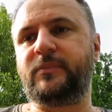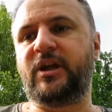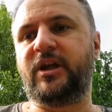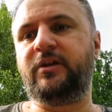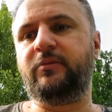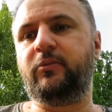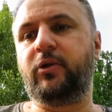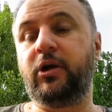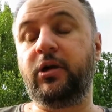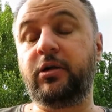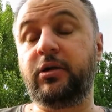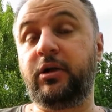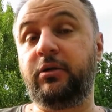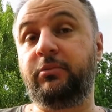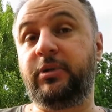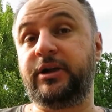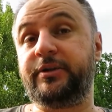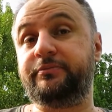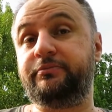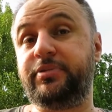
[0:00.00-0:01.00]
And Mortal
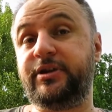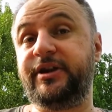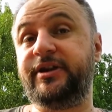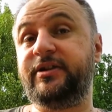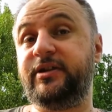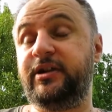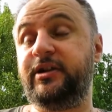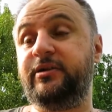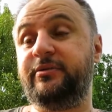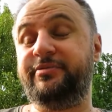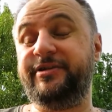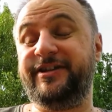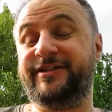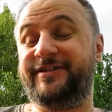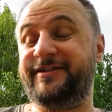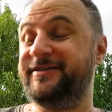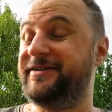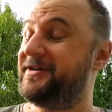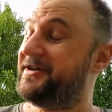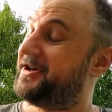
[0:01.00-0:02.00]
Kombat played a little bit.